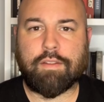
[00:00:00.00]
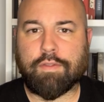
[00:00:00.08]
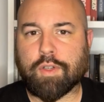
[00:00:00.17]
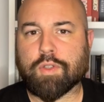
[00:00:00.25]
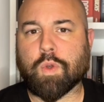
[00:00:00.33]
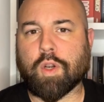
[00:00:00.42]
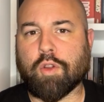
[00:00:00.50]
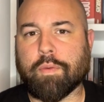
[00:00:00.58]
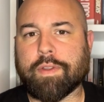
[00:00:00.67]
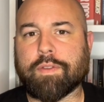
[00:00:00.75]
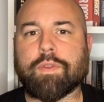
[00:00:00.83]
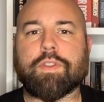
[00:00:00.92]
Hi folks,
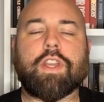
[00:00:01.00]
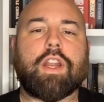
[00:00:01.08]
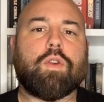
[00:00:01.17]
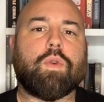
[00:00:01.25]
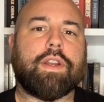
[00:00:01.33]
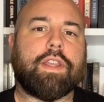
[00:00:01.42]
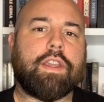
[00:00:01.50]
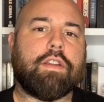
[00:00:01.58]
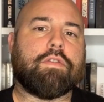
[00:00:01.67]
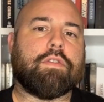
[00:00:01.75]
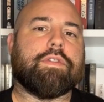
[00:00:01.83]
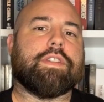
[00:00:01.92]
welcome into the channel. Juan
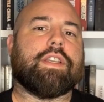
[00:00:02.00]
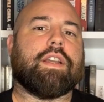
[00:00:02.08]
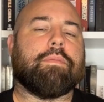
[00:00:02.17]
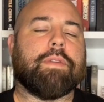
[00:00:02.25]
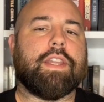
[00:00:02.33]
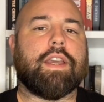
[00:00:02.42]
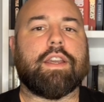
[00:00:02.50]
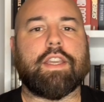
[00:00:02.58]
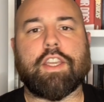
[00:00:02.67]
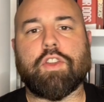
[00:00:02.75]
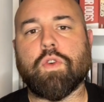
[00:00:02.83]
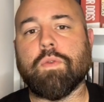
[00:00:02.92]
here from Physical Media
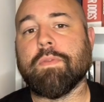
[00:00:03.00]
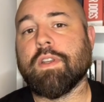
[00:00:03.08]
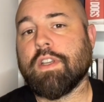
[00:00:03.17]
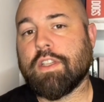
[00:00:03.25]
EU.